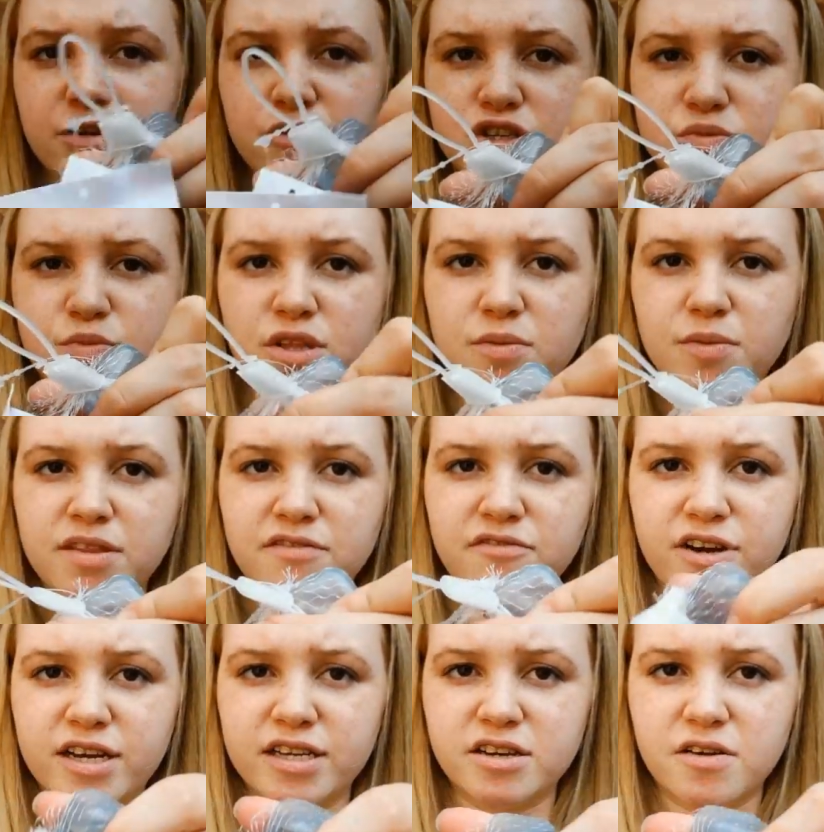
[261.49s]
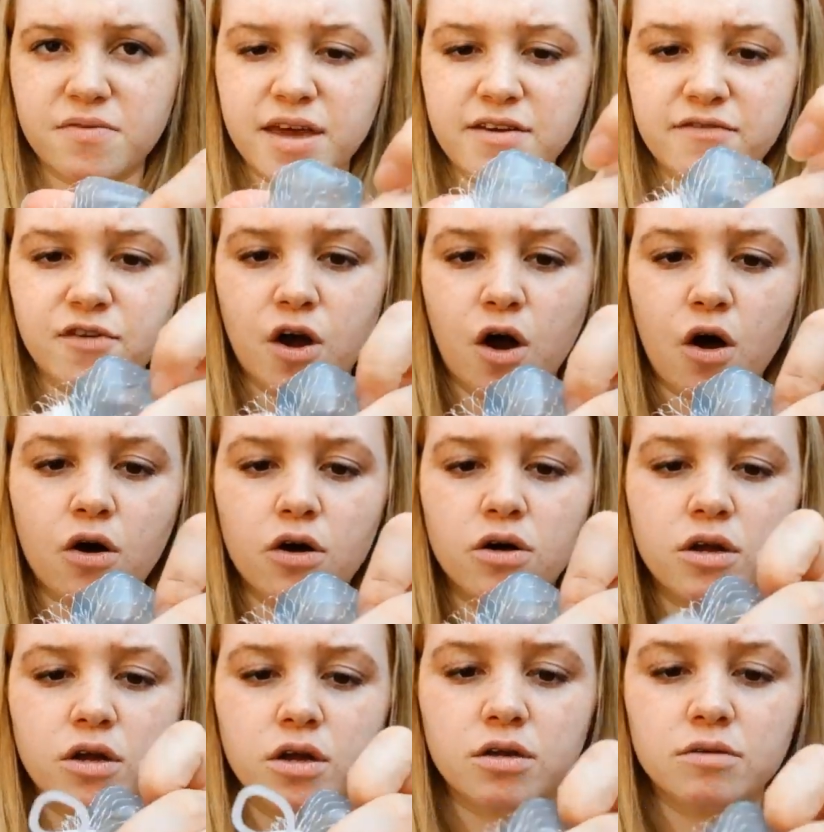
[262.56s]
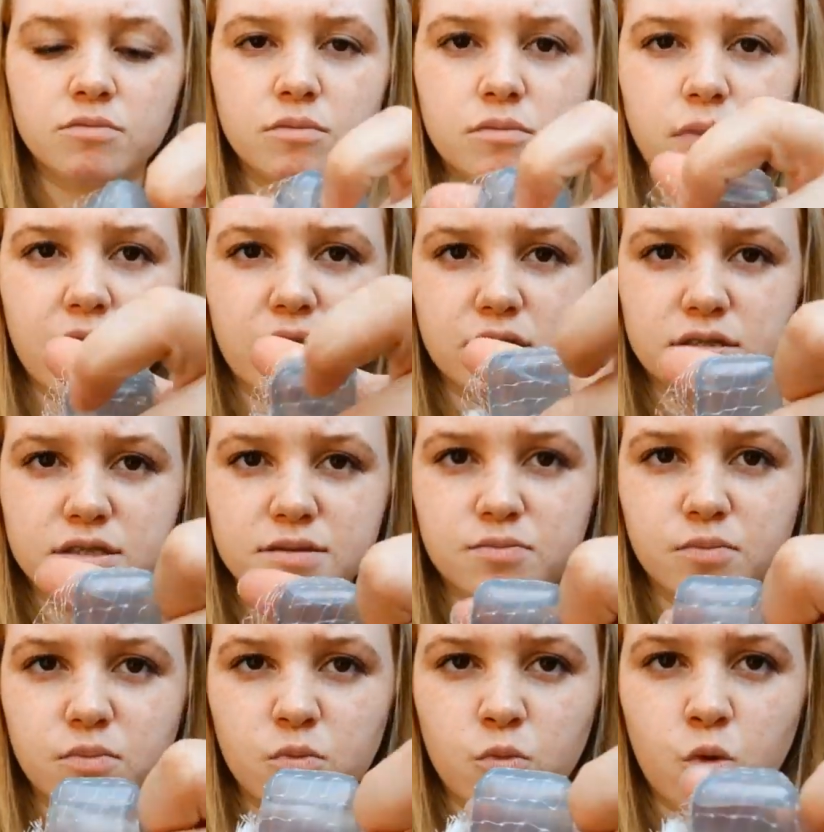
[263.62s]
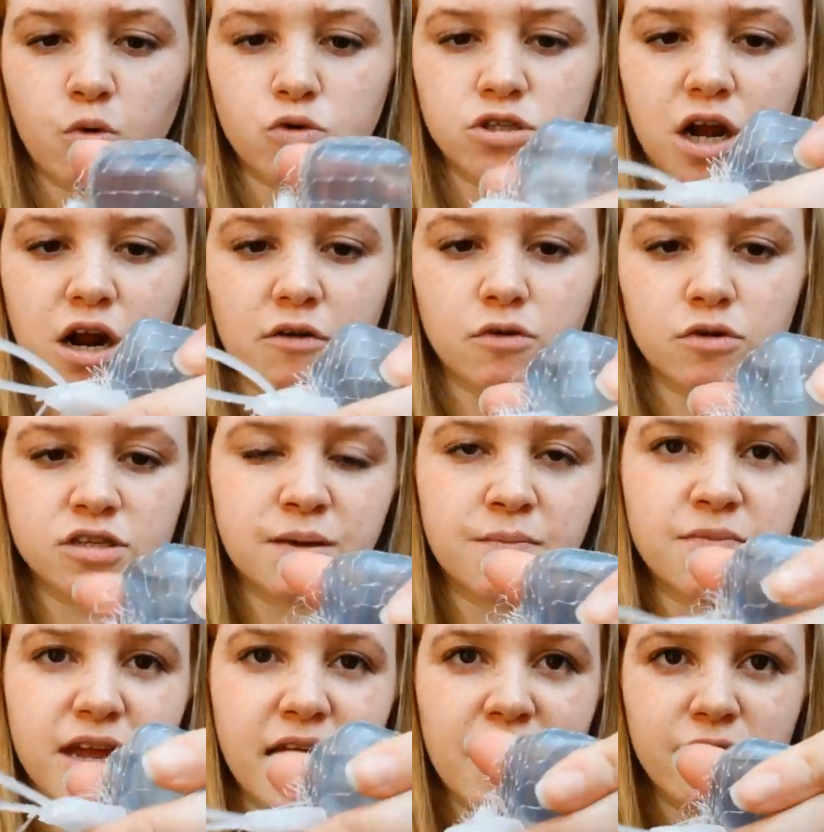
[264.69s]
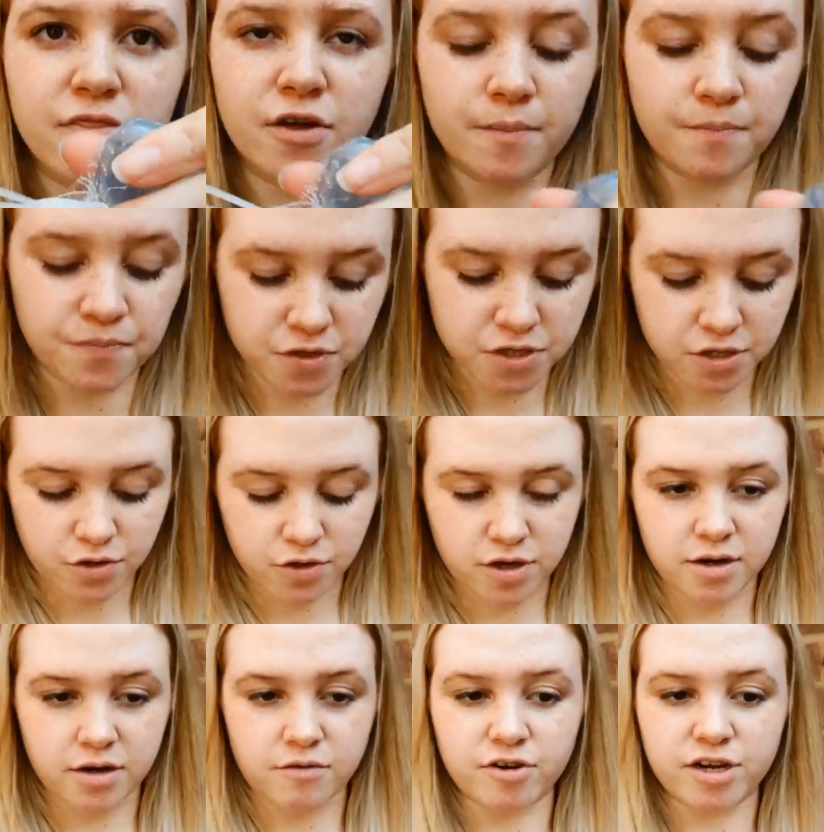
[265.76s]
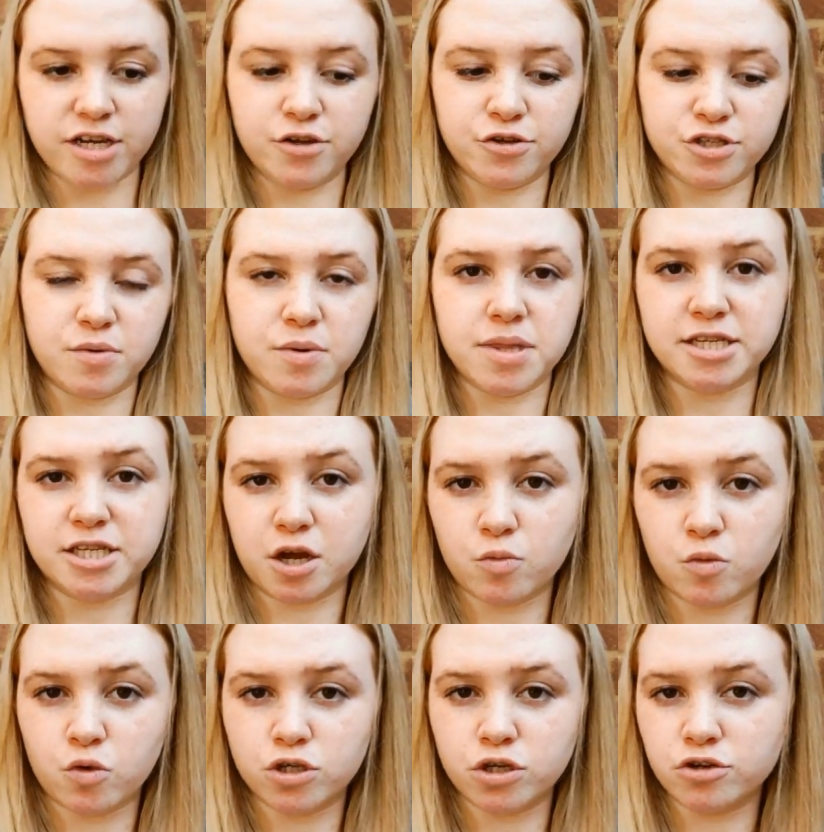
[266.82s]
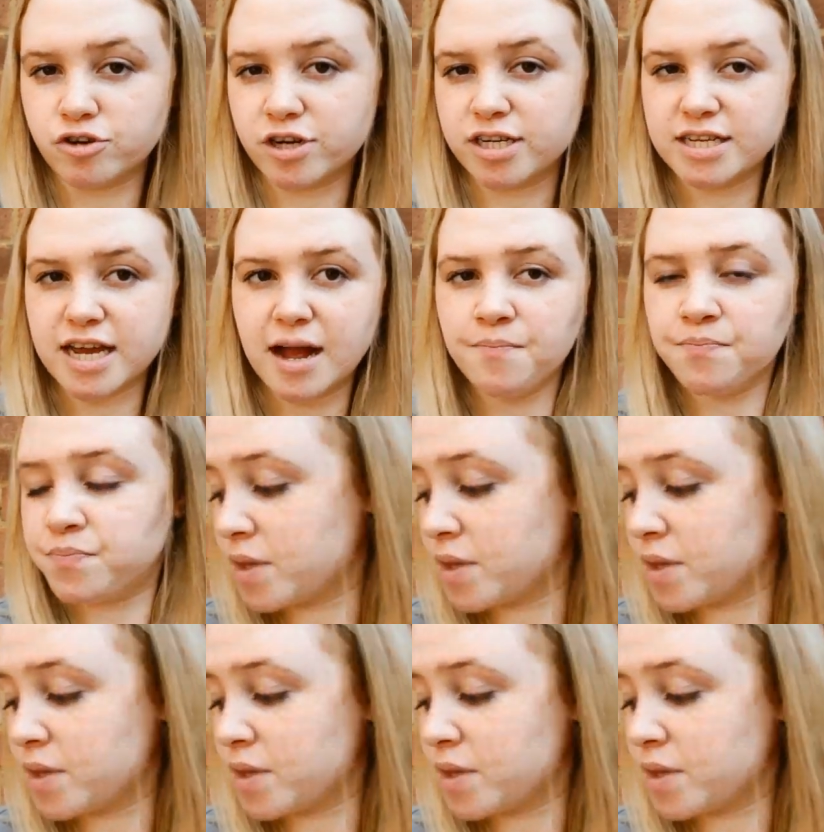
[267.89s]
You just put them in the freezer and they've got like water or something in them, so you can reuse them and they don't water your drink down.